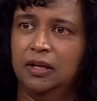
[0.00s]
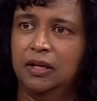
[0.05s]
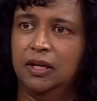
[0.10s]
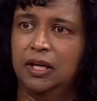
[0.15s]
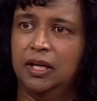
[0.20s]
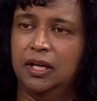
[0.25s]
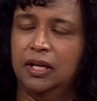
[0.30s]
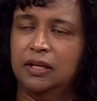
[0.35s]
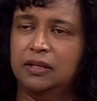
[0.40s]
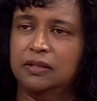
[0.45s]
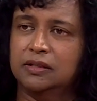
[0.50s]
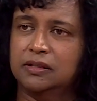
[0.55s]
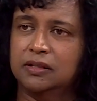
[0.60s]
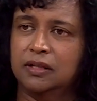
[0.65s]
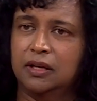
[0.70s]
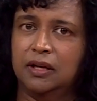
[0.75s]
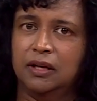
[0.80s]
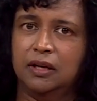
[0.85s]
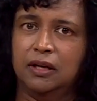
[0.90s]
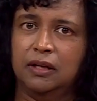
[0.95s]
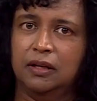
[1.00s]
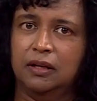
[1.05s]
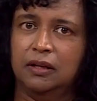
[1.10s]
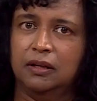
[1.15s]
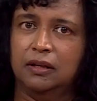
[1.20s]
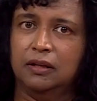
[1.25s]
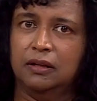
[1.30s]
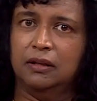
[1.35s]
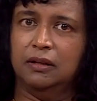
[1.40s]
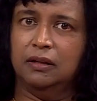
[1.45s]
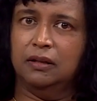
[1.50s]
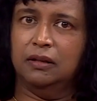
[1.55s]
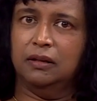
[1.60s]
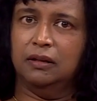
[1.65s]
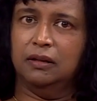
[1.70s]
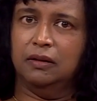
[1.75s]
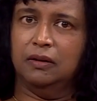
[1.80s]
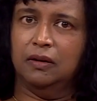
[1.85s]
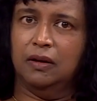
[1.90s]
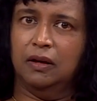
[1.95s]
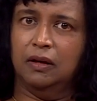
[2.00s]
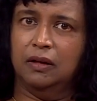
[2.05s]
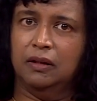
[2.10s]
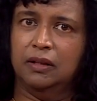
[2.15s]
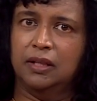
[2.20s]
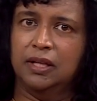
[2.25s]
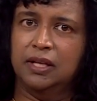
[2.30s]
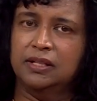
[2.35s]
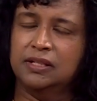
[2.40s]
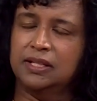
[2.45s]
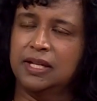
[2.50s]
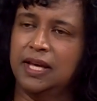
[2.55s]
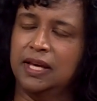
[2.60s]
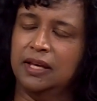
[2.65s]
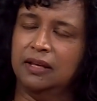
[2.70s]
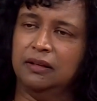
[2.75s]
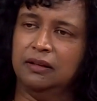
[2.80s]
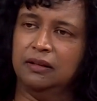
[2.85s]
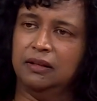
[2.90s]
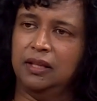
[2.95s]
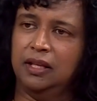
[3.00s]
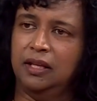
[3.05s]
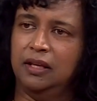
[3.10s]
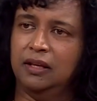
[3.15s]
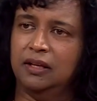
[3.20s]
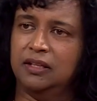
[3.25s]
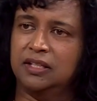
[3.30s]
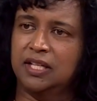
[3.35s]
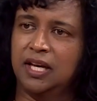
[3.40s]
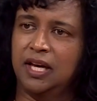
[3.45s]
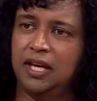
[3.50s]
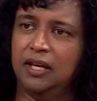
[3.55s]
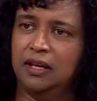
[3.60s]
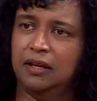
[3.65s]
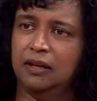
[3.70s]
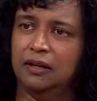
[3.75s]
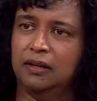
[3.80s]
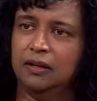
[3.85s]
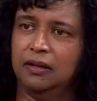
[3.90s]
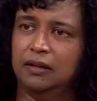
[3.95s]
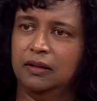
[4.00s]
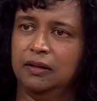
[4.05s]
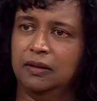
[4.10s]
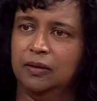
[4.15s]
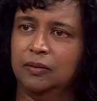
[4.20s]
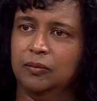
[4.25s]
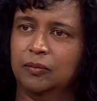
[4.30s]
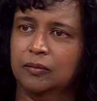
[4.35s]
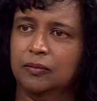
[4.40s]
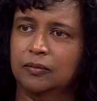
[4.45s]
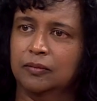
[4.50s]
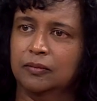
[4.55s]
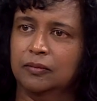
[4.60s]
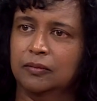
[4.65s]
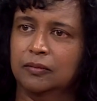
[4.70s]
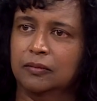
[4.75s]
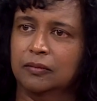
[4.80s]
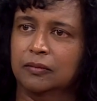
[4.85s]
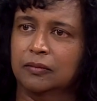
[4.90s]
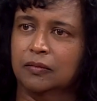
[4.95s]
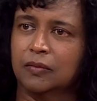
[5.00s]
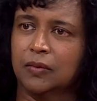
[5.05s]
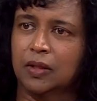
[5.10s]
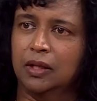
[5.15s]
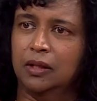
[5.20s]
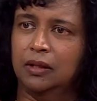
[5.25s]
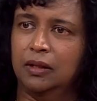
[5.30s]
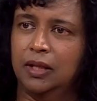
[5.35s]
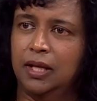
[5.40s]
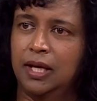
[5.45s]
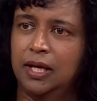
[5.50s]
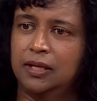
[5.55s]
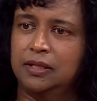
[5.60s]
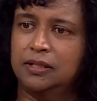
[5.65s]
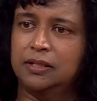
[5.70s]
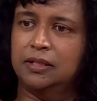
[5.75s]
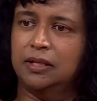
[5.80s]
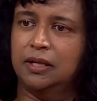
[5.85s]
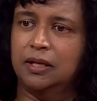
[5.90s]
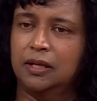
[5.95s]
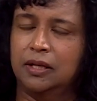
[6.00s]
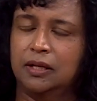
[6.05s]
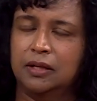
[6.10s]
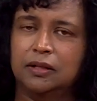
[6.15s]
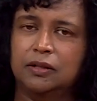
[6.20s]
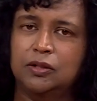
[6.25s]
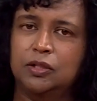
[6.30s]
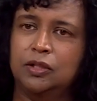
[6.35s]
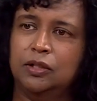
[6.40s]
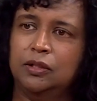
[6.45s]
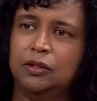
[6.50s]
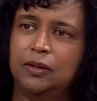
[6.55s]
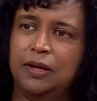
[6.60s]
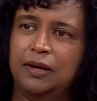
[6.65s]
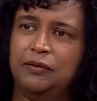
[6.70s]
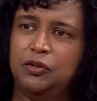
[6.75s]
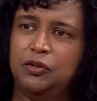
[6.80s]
is things like the attire. That do you have a